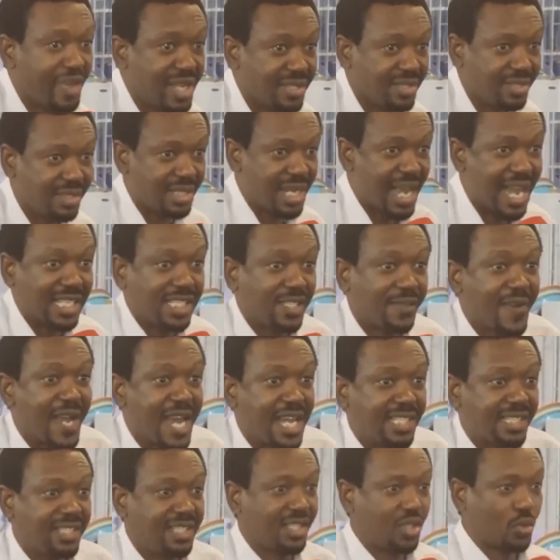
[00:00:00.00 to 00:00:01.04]
faith as
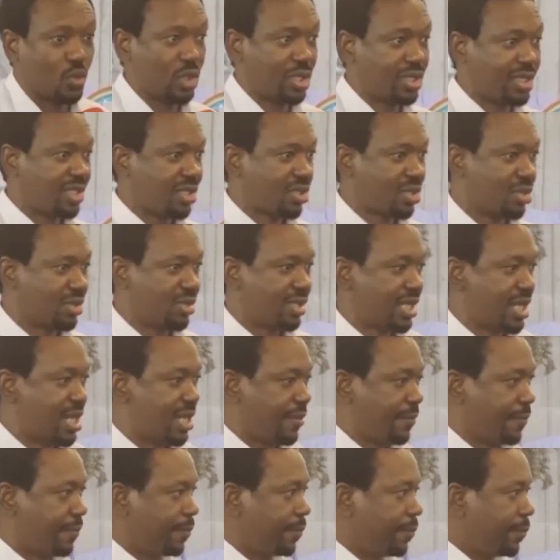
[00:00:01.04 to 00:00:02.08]
far as this world is
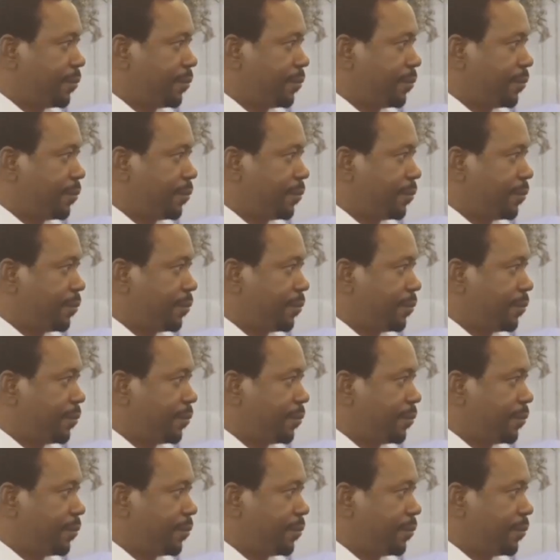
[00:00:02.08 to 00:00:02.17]
concerned.